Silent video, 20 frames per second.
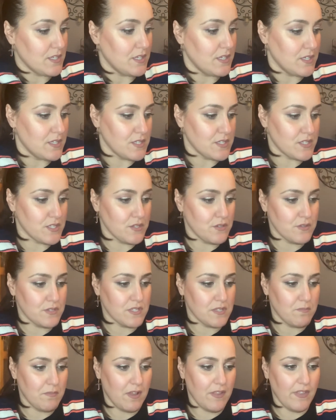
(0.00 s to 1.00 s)
So
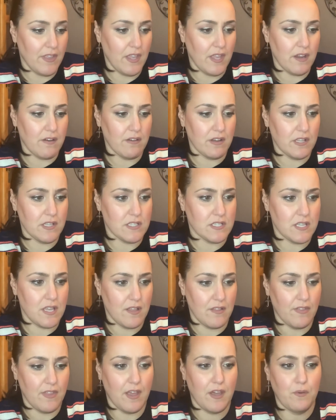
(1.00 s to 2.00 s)
some of the earrings
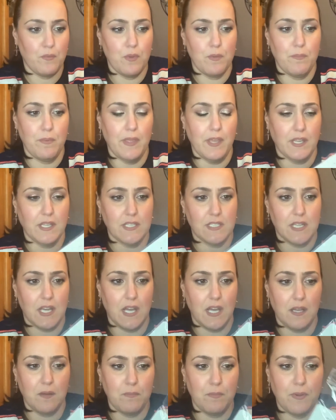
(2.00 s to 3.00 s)
that we picked
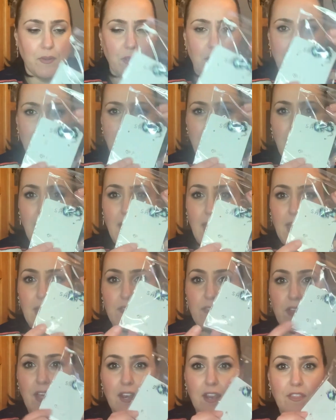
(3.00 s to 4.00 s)
up,
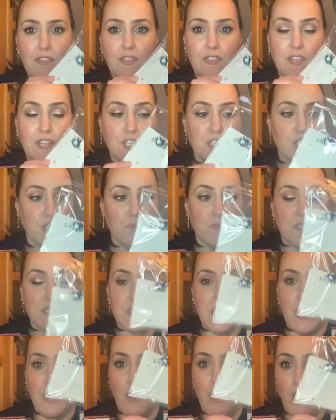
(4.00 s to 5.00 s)
and another thing too, is
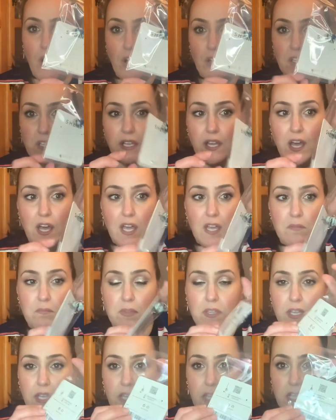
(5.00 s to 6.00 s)
they all come
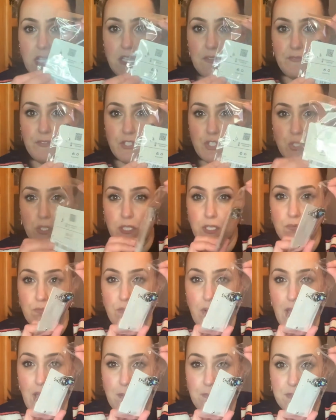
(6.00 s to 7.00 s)
individually
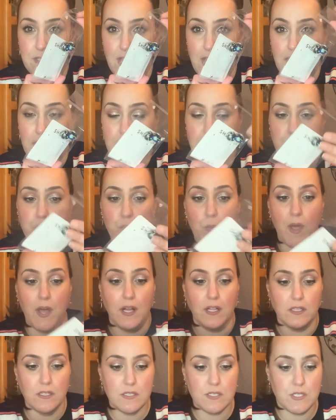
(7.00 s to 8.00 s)
wrapped as
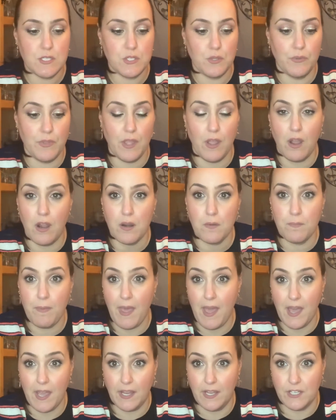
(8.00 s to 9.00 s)
well. So they are
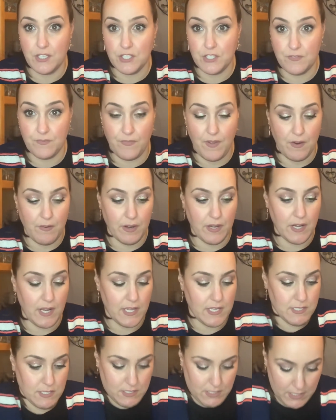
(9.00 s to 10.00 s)
packaged very
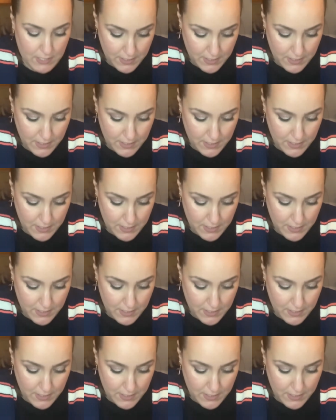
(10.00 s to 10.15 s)
nicely.